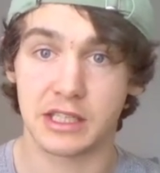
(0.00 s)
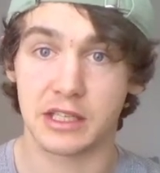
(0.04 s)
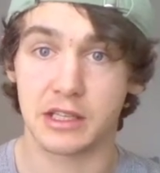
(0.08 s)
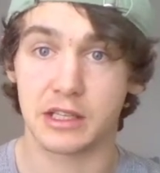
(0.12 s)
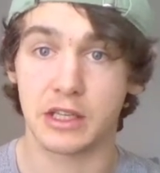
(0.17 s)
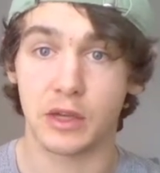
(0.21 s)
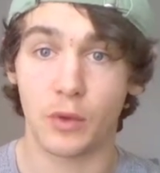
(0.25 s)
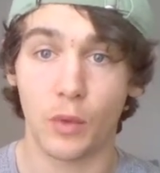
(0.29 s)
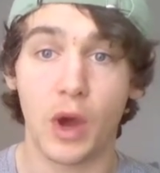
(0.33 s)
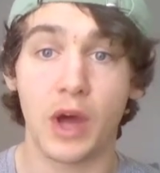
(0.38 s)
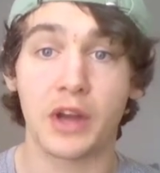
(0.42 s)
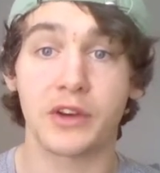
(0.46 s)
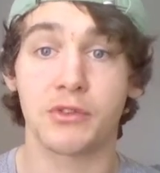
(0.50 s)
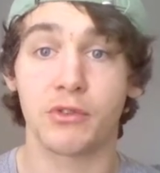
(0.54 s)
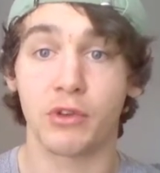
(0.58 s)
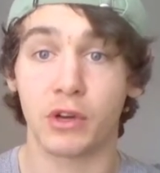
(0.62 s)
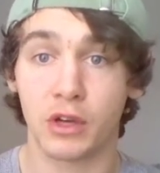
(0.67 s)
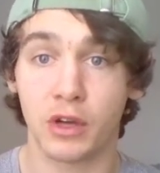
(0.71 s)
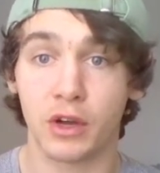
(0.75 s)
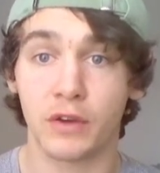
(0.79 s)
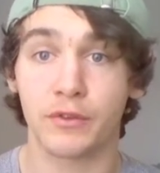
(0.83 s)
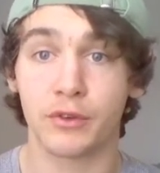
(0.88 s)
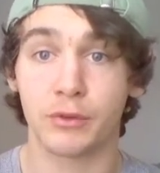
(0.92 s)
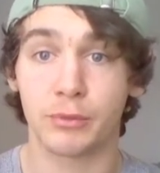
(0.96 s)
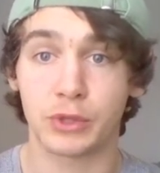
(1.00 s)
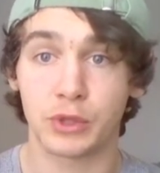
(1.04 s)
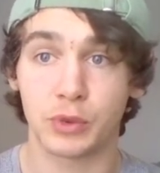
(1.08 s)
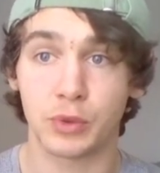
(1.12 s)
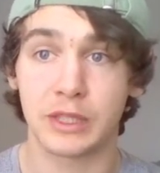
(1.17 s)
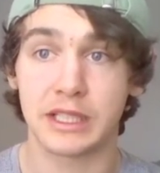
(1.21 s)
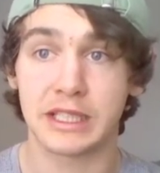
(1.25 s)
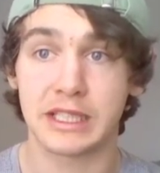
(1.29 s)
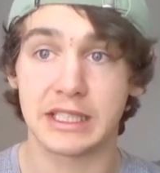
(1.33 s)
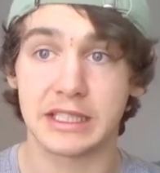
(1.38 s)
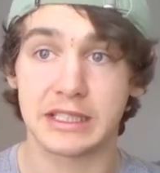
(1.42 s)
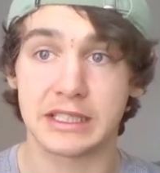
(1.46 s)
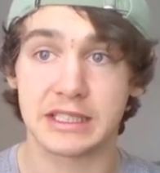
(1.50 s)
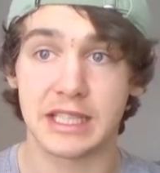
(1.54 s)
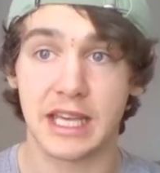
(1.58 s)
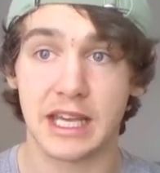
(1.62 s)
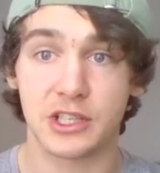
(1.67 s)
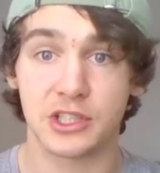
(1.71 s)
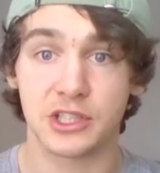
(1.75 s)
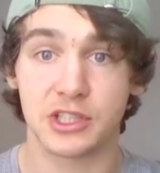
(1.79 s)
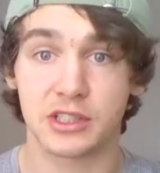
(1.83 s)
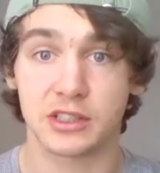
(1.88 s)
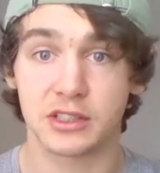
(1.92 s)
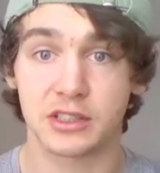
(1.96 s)
You want to recover between these
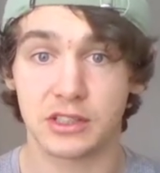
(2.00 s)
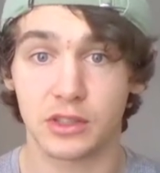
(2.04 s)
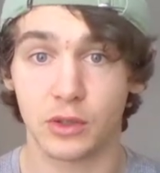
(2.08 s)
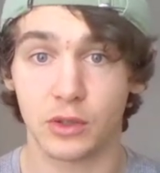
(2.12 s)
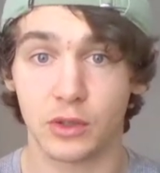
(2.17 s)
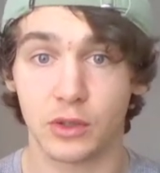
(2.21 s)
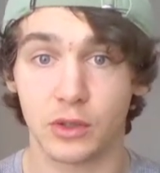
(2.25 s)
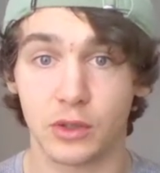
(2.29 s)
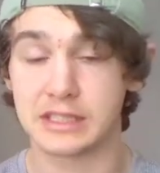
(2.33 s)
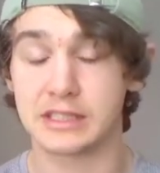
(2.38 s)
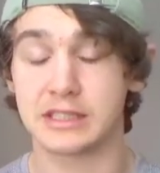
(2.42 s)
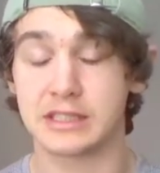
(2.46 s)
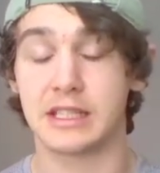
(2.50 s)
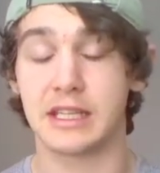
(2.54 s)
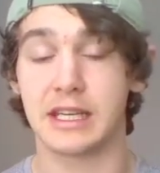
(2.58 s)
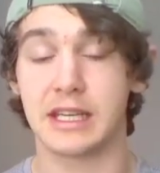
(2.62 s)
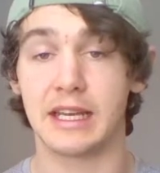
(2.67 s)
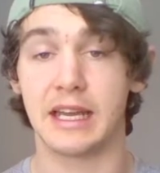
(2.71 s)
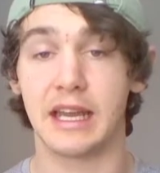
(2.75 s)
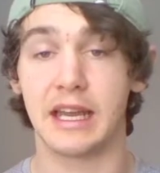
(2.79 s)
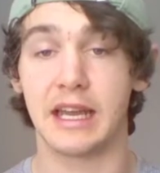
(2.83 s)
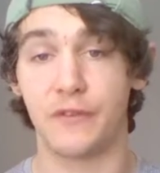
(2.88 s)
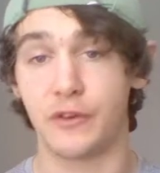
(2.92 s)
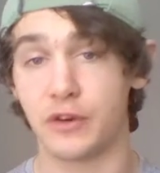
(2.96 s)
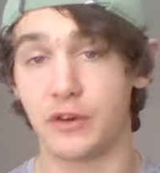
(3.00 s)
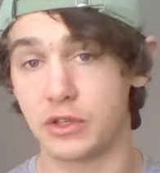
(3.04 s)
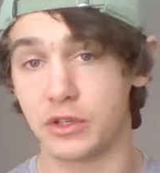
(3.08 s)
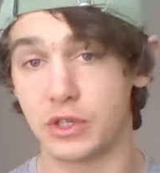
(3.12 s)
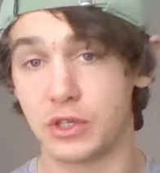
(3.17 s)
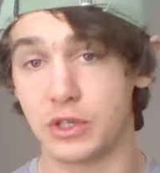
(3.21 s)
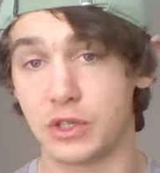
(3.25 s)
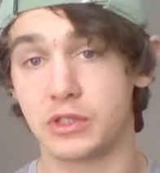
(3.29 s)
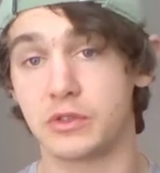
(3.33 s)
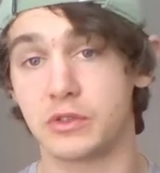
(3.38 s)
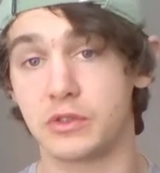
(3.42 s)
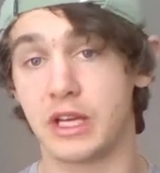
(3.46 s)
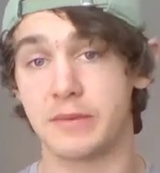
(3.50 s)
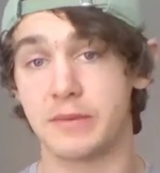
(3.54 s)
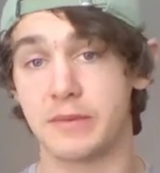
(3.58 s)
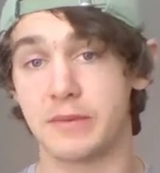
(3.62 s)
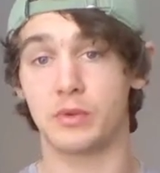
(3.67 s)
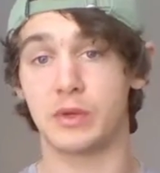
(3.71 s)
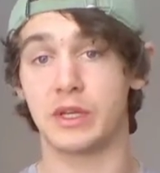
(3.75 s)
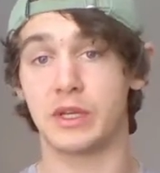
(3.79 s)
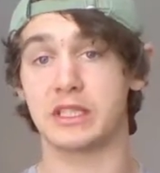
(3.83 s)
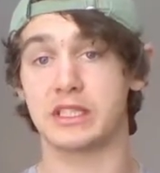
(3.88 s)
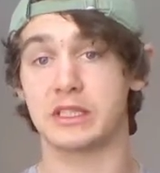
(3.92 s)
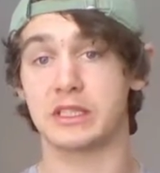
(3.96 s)
sessions. So it is, if you're doing it 2 times a
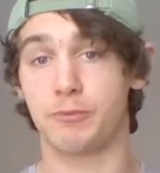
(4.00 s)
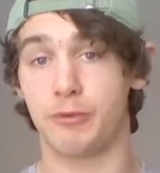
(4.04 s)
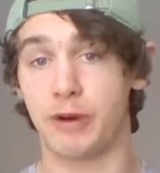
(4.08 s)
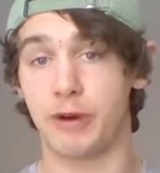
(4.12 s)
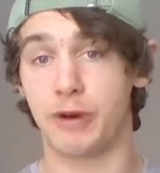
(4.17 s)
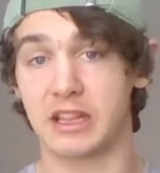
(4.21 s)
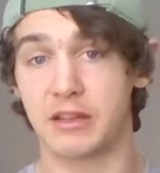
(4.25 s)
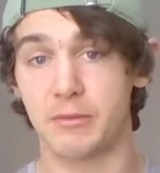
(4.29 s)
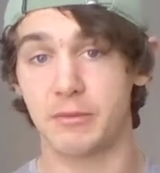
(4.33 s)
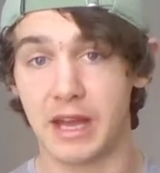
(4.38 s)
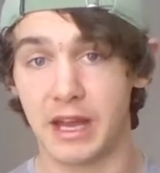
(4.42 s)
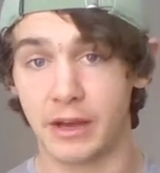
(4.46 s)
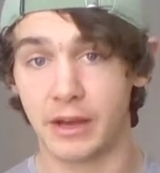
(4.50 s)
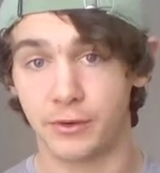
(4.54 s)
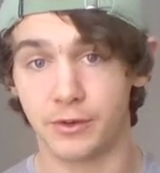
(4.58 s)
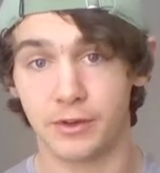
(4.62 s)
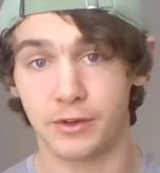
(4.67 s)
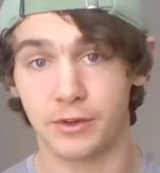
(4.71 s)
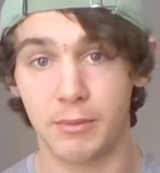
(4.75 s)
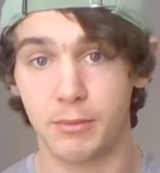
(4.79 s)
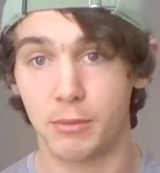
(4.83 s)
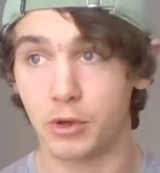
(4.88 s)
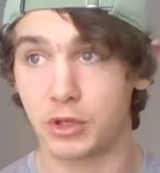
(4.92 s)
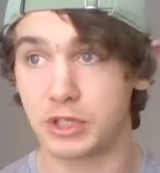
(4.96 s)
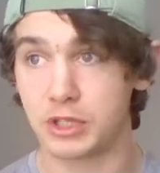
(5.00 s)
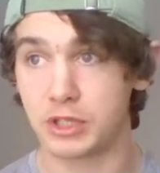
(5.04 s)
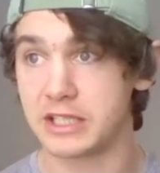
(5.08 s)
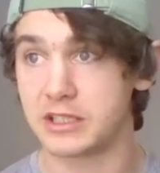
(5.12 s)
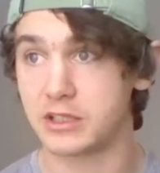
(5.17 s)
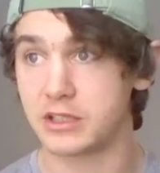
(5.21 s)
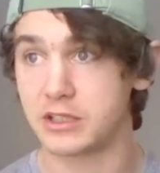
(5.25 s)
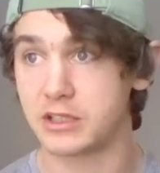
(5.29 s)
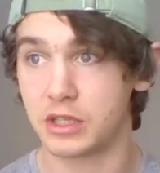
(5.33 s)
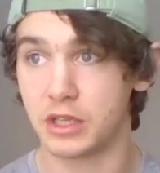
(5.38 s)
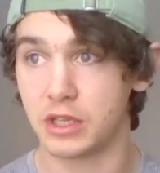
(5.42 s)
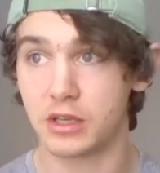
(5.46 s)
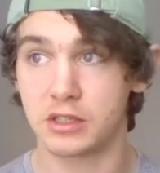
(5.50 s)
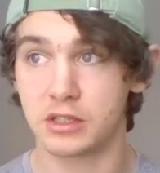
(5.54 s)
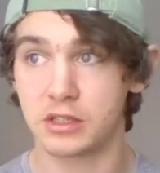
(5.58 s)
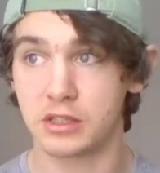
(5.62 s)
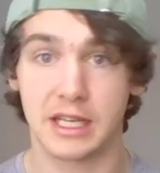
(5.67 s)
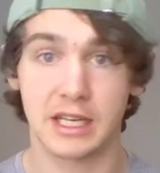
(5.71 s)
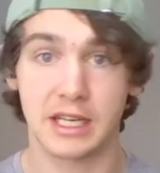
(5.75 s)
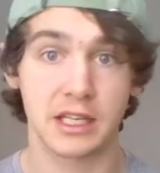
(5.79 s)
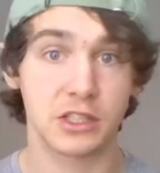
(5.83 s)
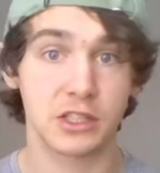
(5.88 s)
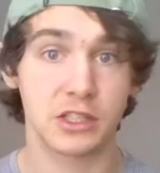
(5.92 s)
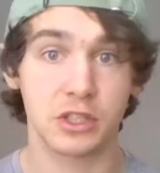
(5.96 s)
week, spread them out: a Monday to a
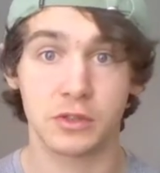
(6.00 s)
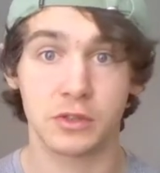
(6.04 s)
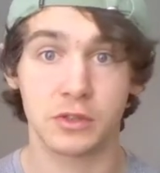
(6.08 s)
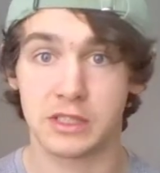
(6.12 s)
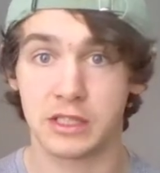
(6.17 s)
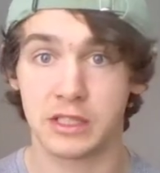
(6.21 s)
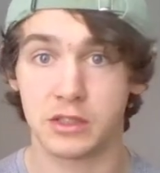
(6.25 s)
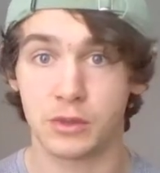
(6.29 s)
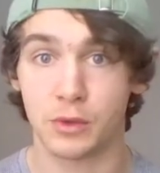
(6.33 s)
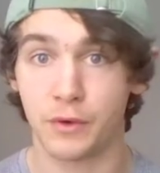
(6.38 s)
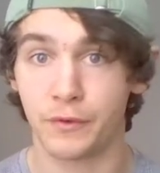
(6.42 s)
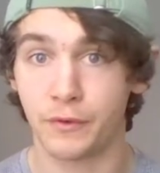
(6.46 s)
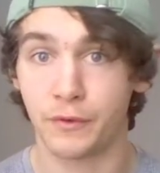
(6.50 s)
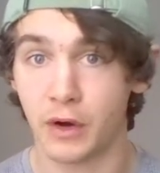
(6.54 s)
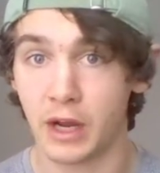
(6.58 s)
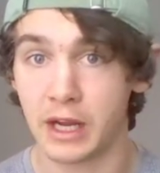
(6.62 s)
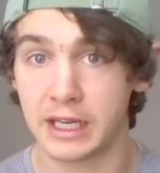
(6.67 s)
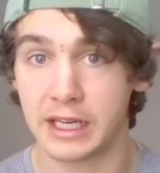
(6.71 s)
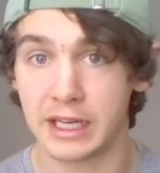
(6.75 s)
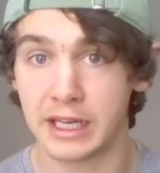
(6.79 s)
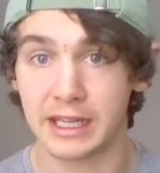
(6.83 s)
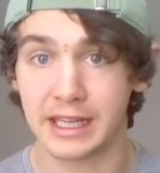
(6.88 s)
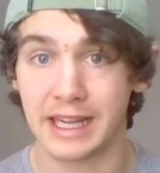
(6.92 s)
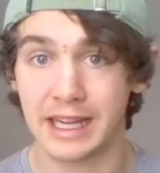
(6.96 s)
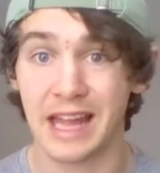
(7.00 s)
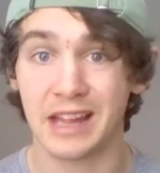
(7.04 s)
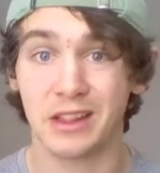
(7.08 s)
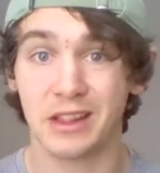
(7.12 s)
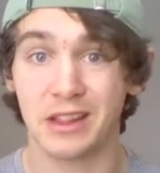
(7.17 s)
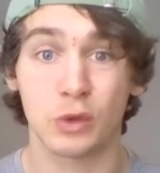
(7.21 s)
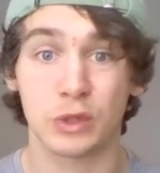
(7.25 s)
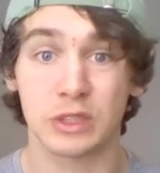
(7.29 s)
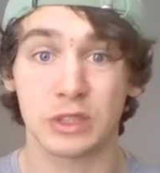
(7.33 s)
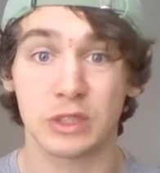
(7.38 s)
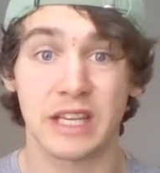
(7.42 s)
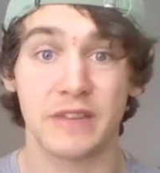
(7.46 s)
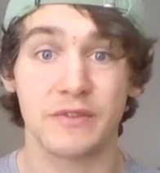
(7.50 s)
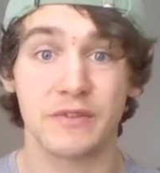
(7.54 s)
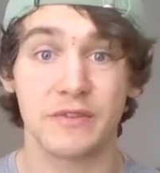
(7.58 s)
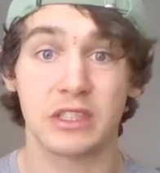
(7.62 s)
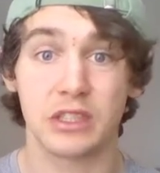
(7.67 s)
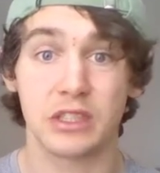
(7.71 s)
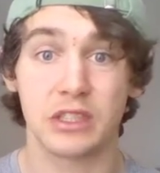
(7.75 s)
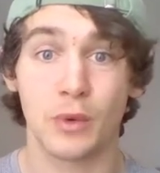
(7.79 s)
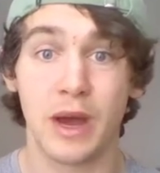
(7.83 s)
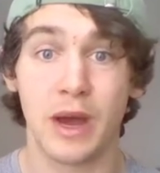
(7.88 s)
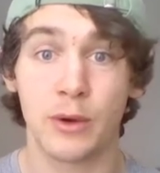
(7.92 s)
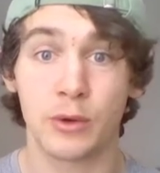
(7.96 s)
Thursday, a Tuesday to a Friday. Get those
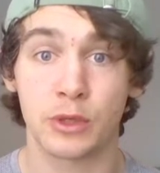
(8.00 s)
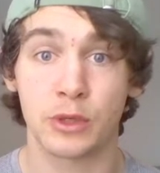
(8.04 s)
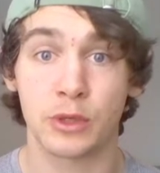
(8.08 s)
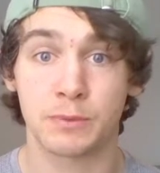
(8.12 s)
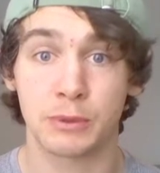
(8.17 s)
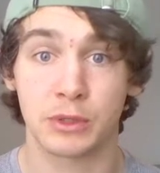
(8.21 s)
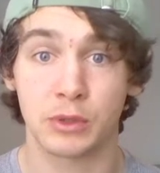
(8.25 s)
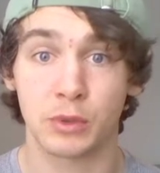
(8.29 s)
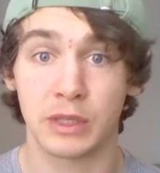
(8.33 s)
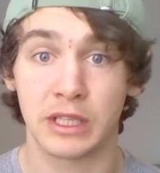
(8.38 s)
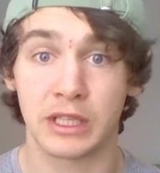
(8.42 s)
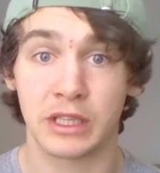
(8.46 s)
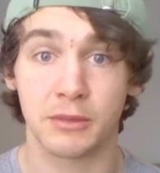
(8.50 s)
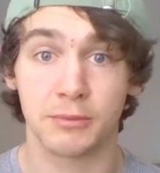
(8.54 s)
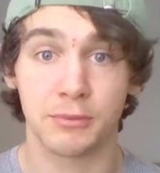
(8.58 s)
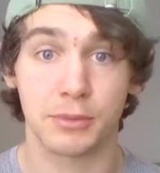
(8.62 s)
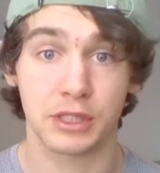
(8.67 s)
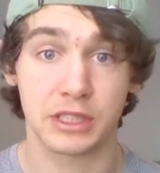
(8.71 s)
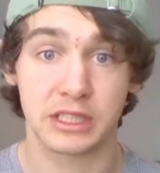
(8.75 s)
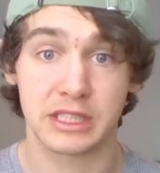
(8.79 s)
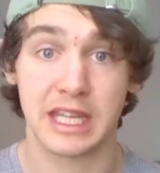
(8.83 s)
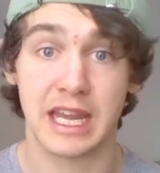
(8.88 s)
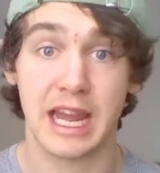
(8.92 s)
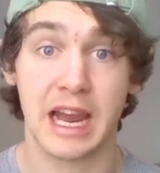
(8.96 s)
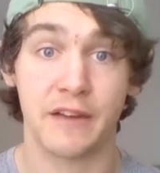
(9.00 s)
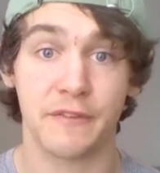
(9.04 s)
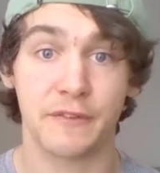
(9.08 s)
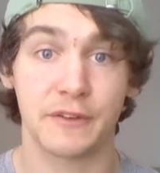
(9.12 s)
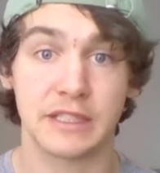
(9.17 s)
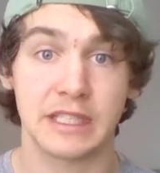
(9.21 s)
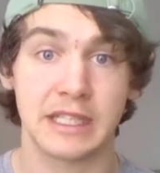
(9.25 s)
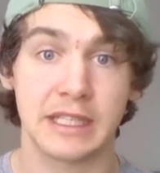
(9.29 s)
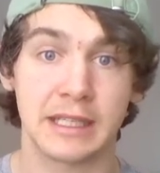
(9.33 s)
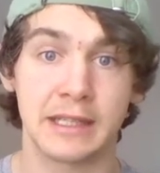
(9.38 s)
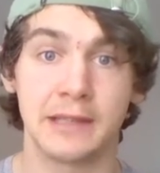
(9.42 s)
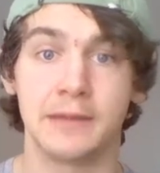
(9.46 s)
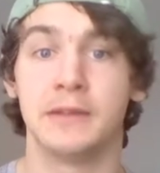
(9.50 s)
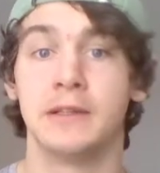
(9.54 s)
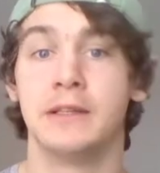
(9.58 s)
72 hours between them, because they are fatiguing.